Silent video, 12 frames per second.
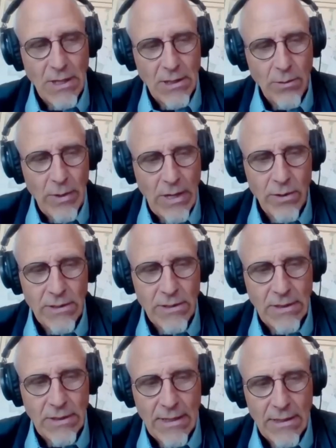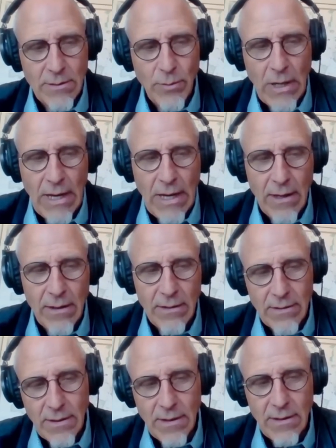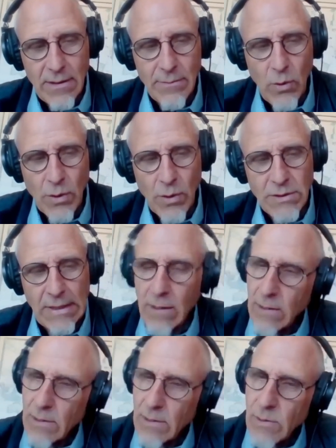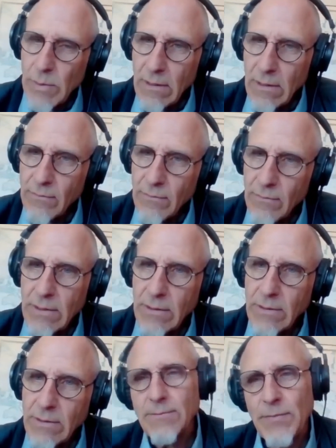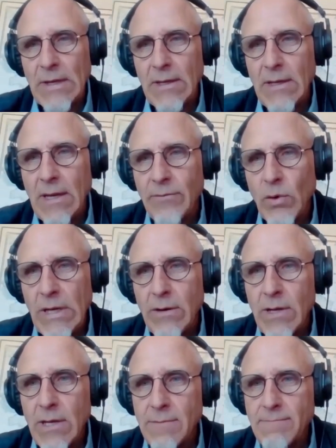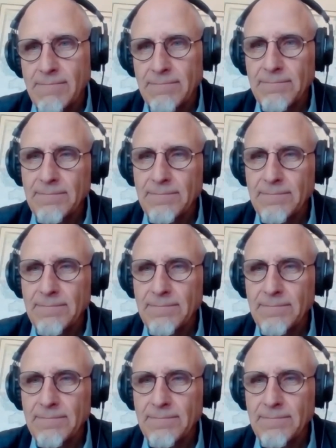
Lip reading: you talk about what it's like to buy or sell a home in the Foothills in the Evergreen area?